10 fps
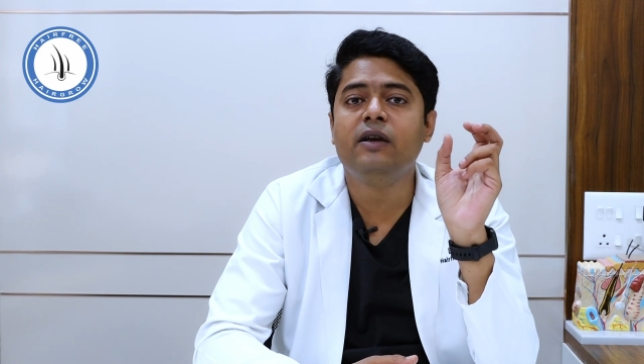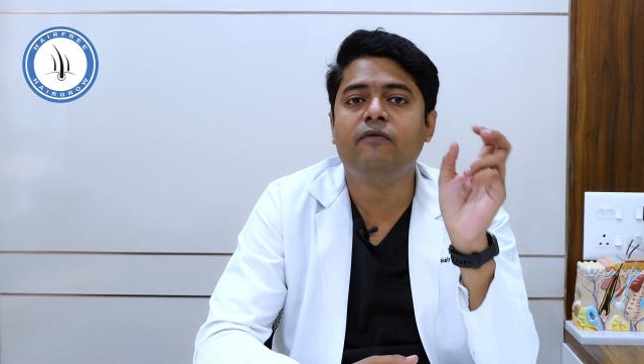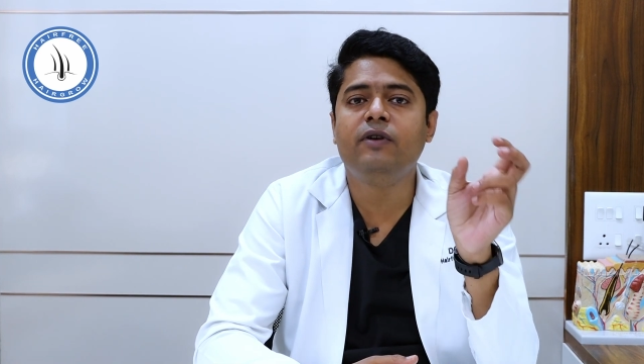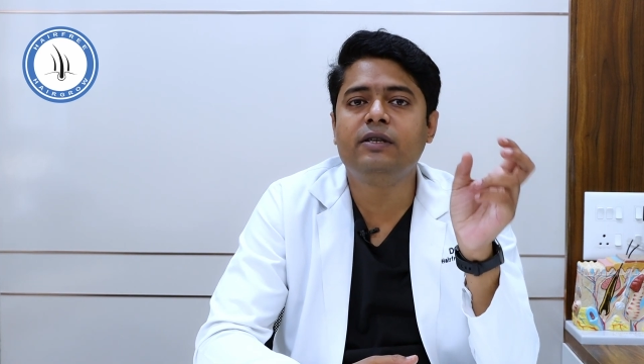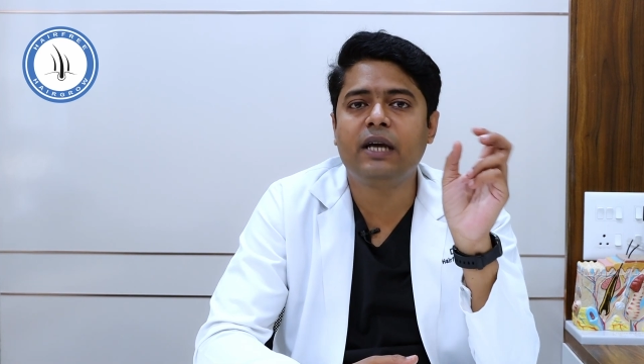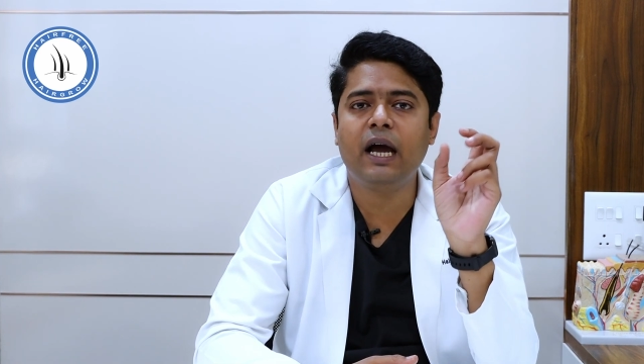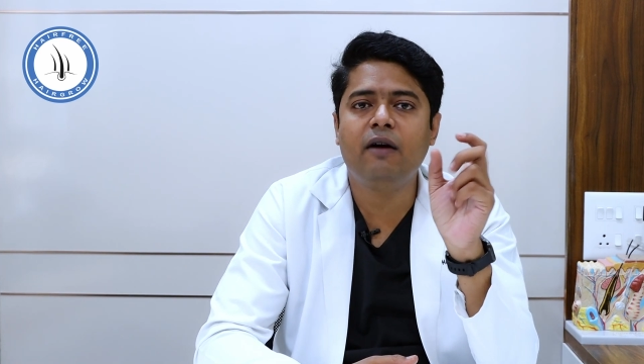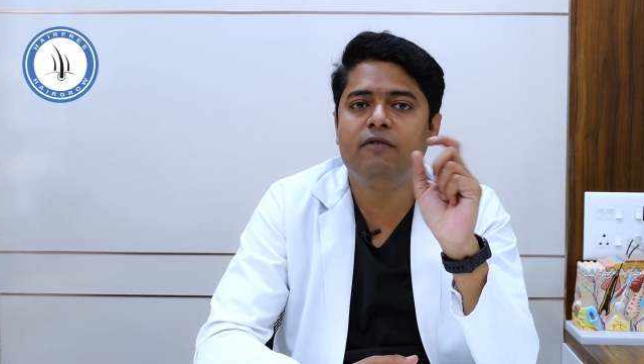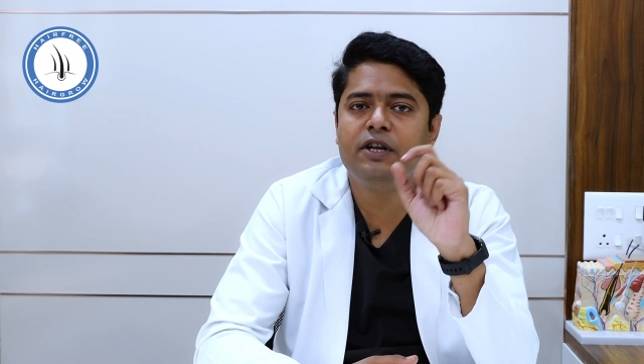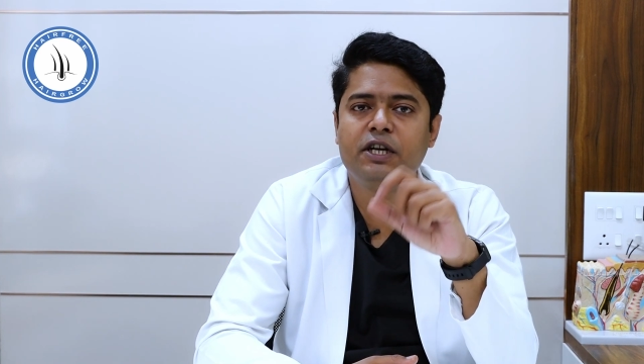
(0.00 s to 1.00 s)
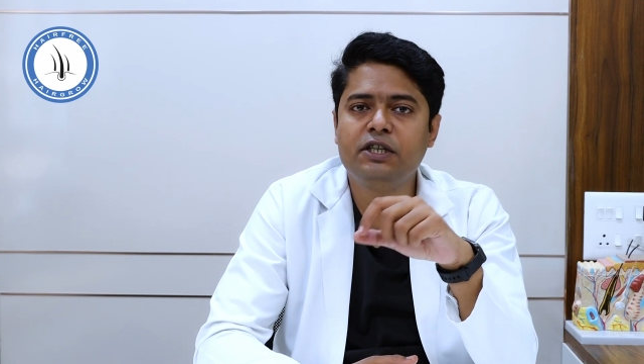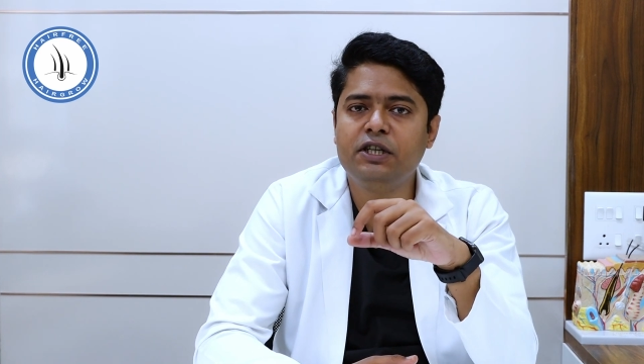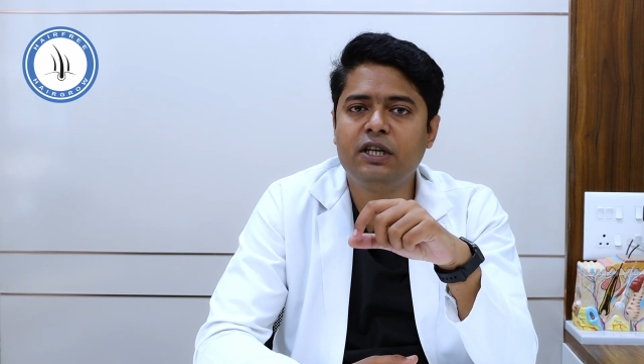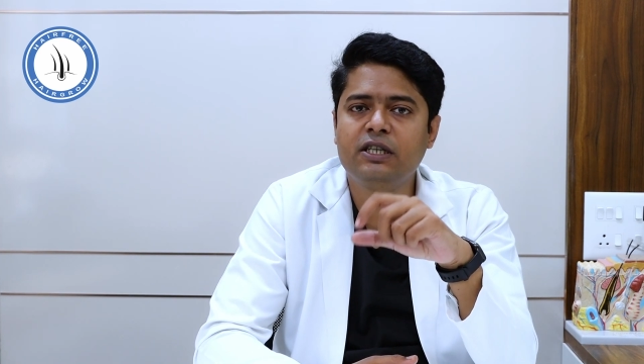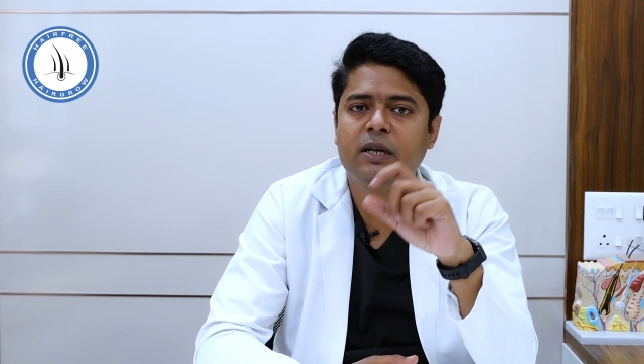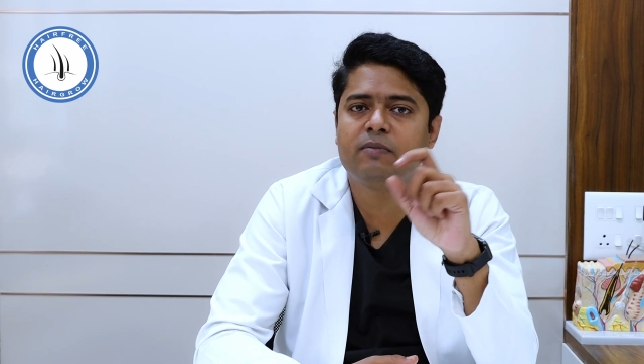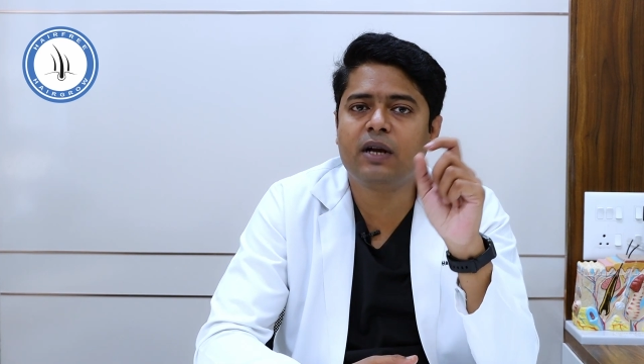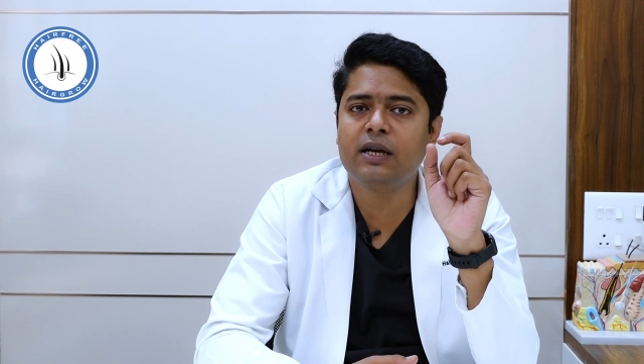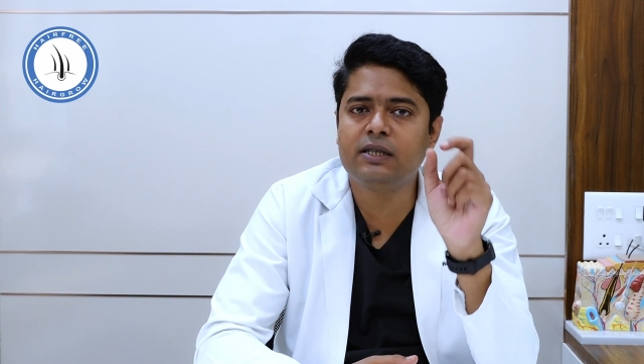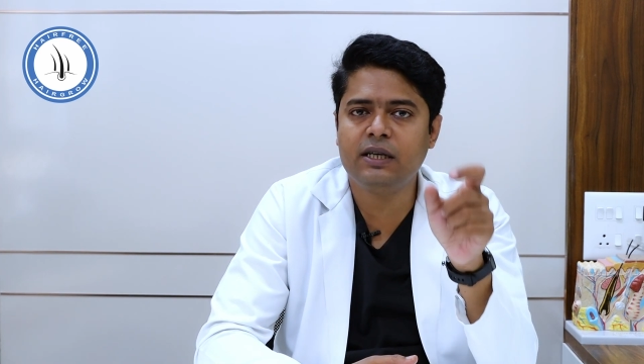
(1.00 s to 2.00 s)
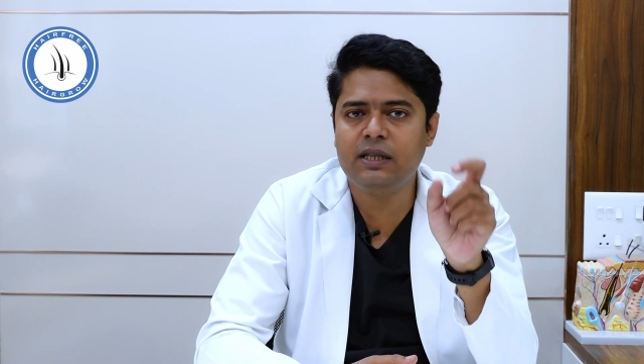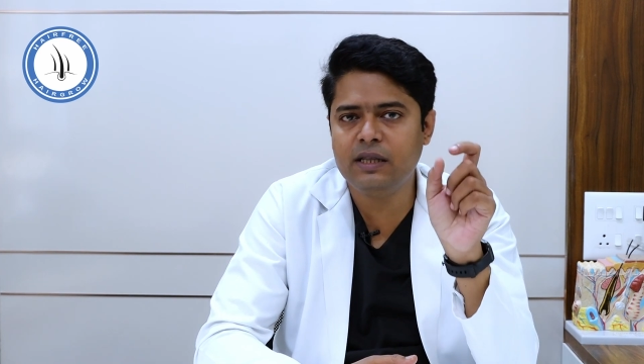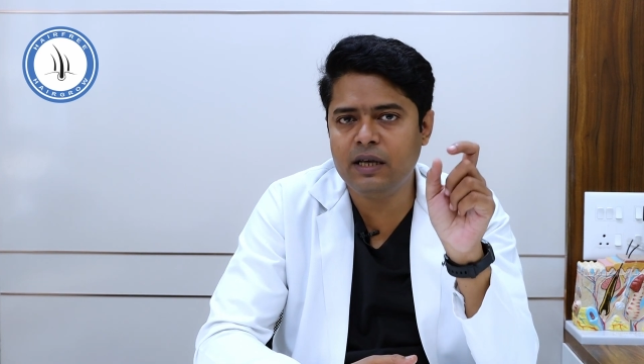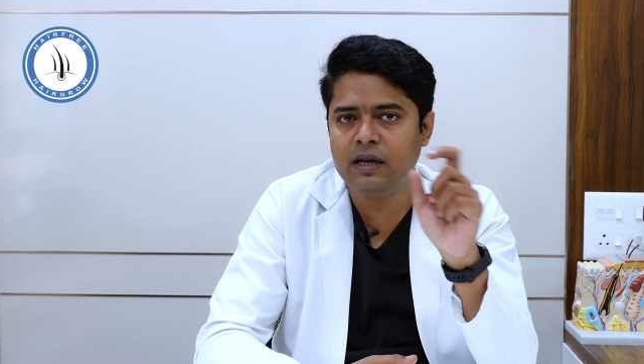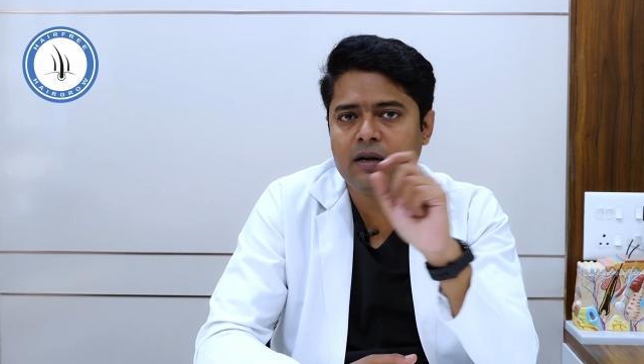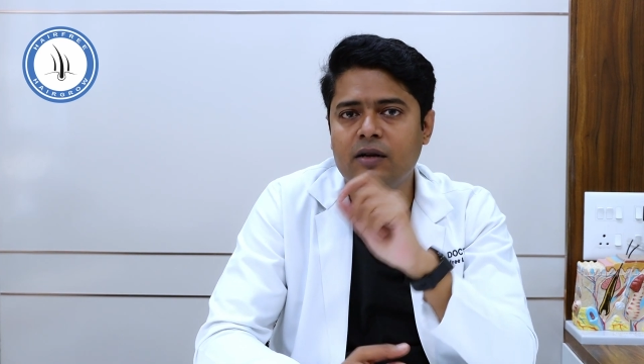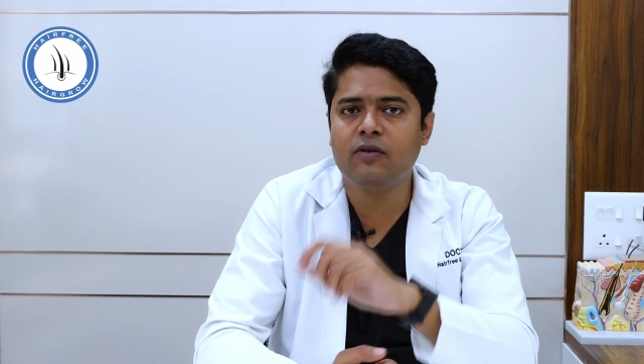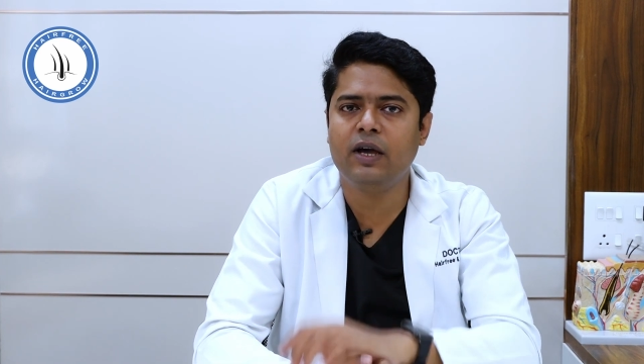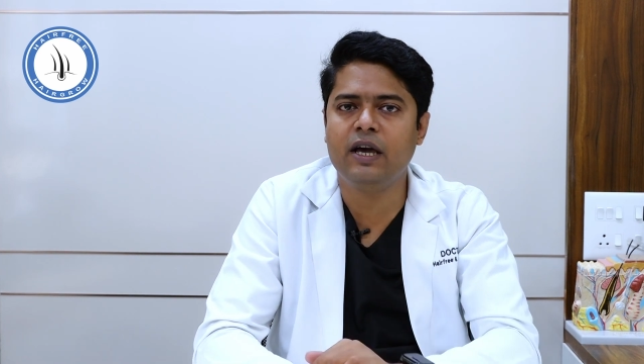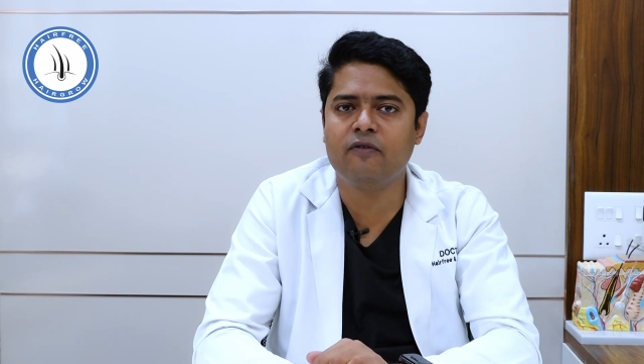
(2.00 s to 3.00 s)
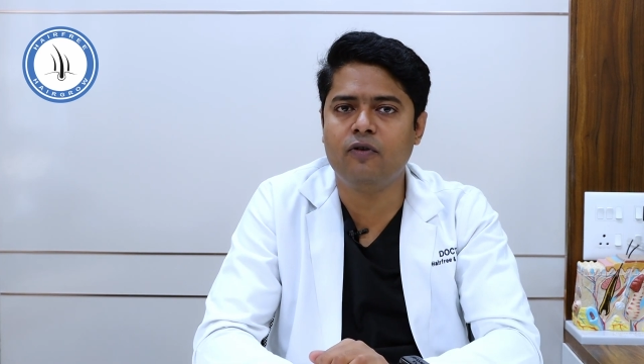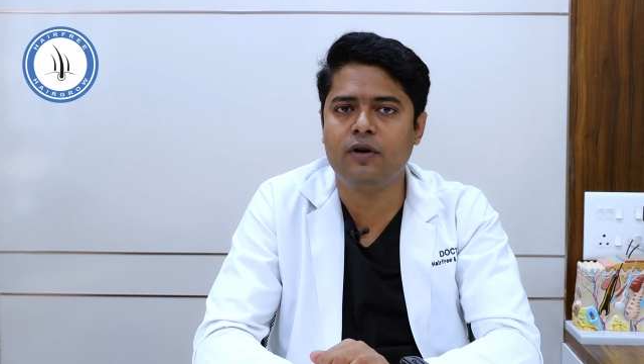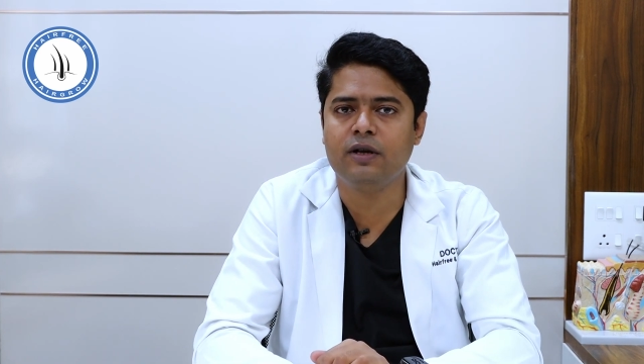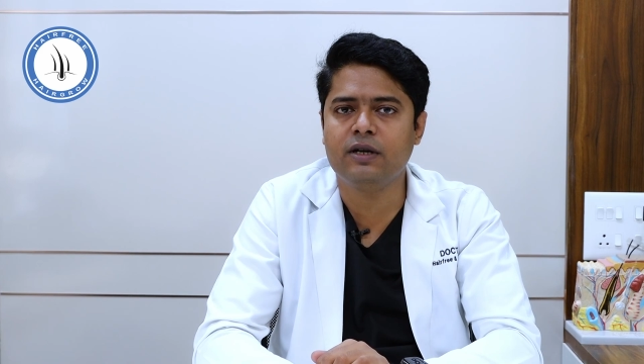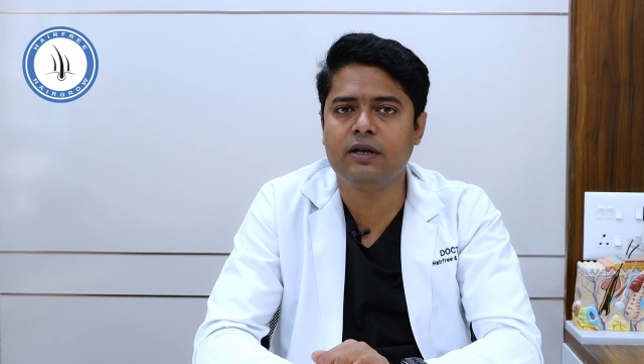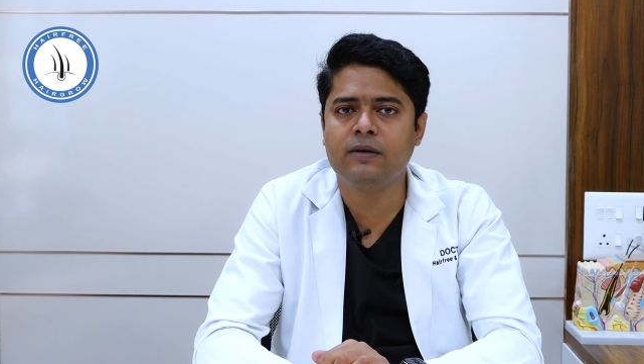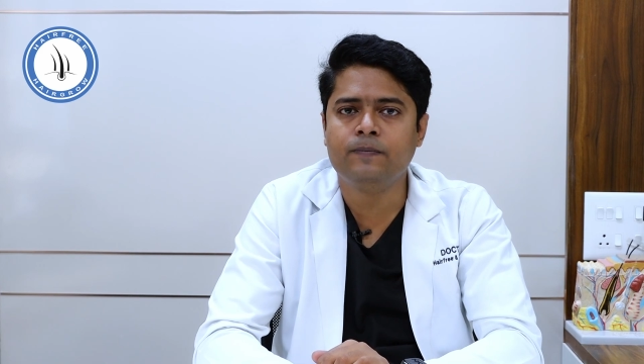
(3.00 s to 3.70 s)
which have DHT receptors in their hair follicle.